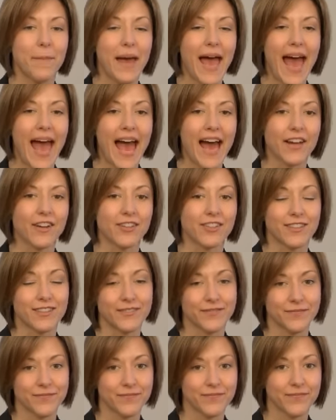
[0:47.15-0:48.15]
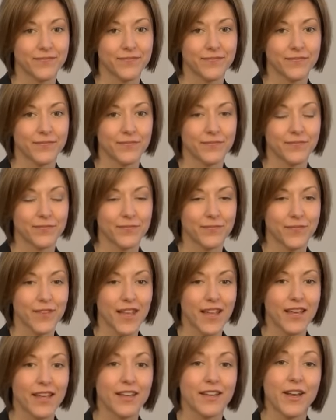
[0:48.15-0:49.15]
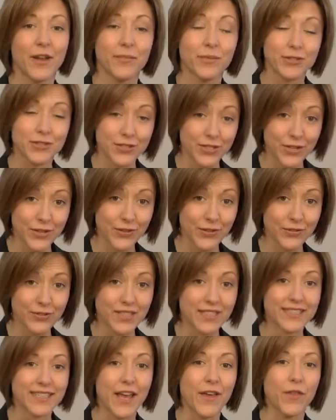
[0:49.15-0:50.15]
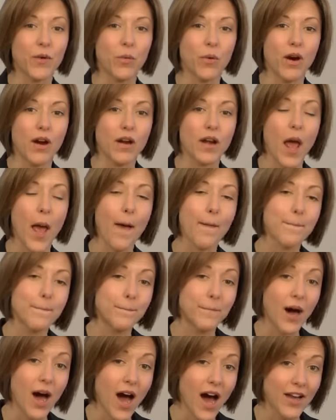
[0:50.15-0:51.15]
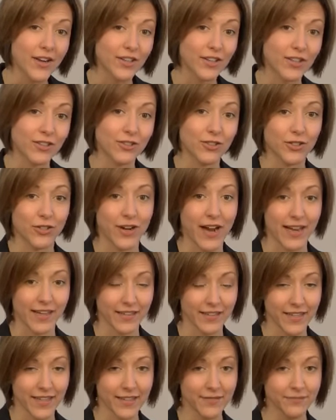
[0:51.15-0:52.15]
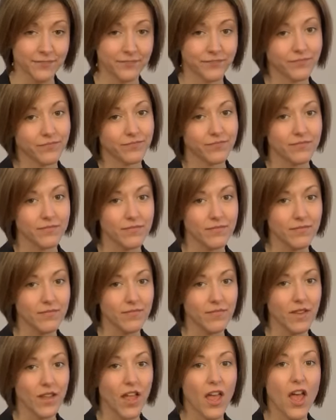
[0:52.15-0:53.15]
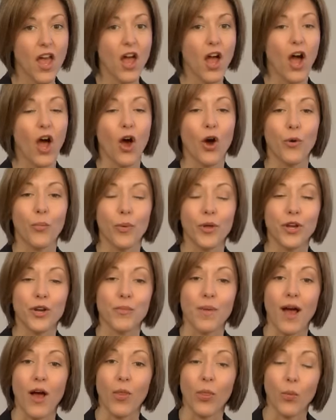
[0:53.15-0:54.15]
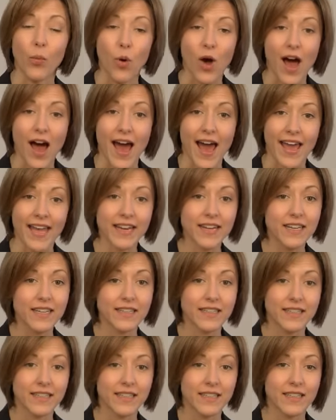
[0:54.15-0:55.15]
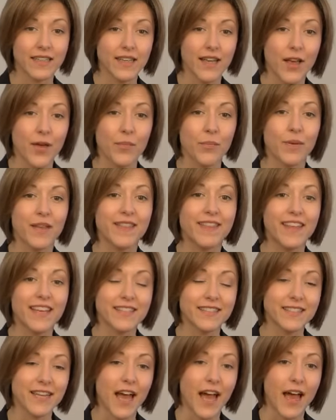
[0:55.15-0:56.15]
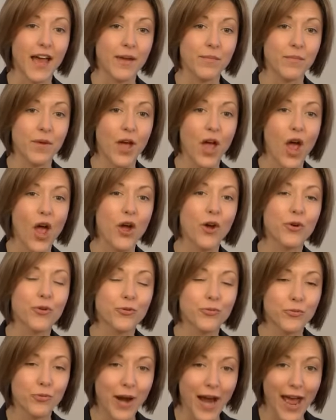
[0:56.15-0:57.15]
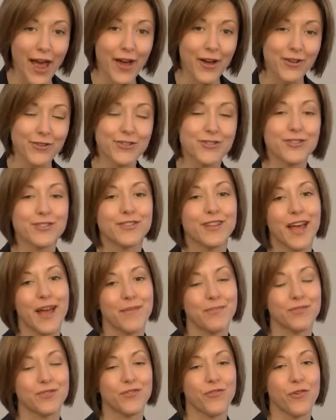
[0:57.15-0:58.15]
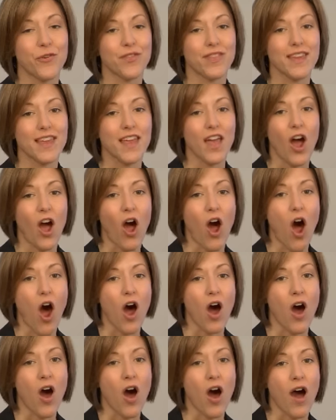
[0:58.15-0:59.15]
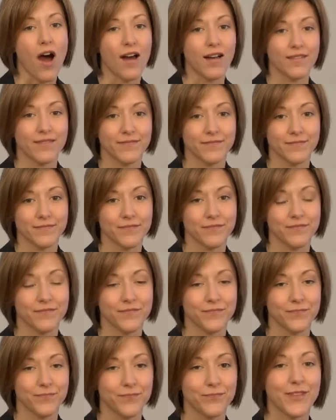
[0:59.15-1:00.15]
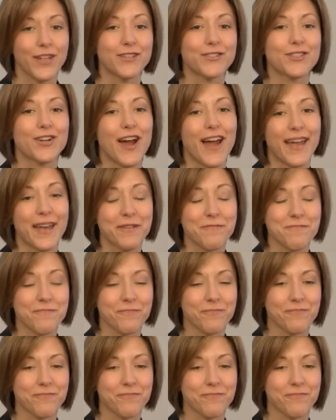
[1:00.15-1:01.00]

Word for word: Battle. Number two, to say the word bottle correctly, open your mouth wide, but this time round your lips for the ah. Let's try it.